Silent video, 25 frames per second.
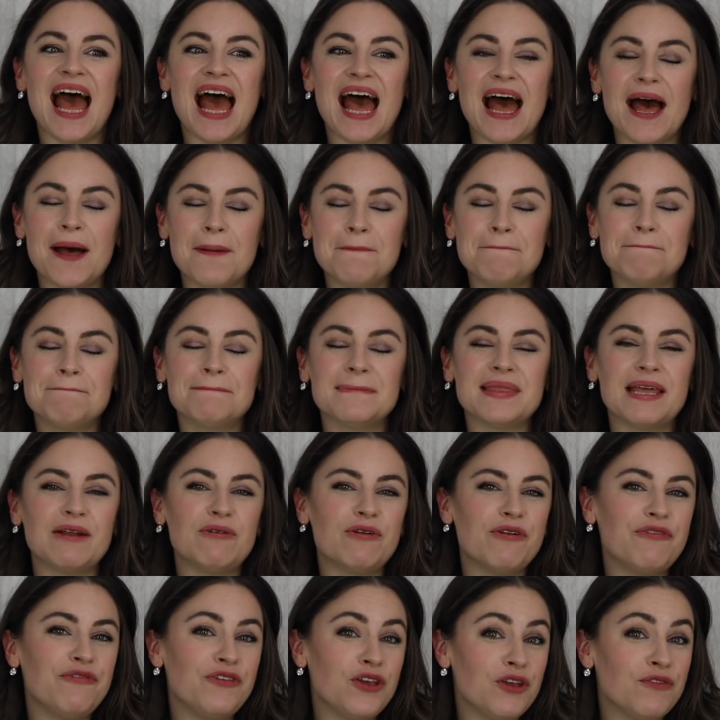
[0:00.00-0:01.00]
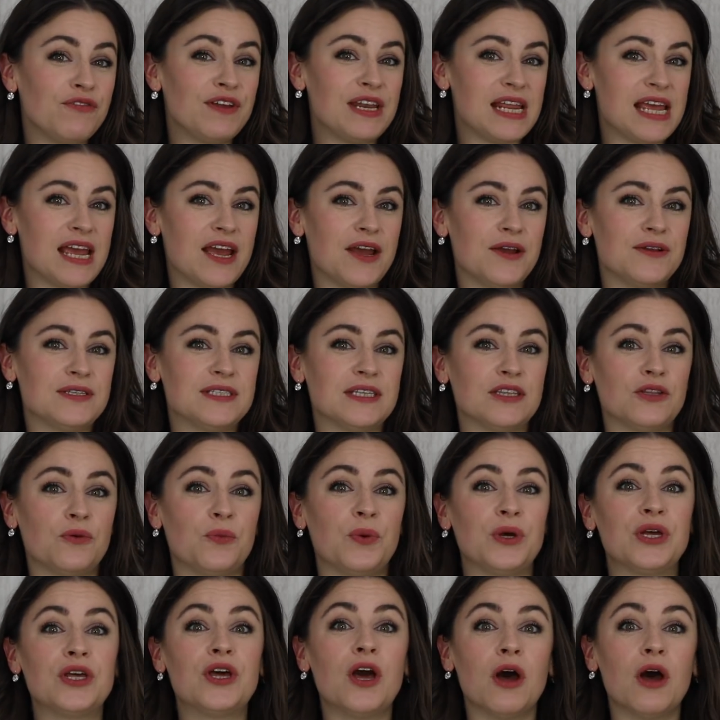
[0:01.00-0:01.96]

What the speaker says: There are a few videos that were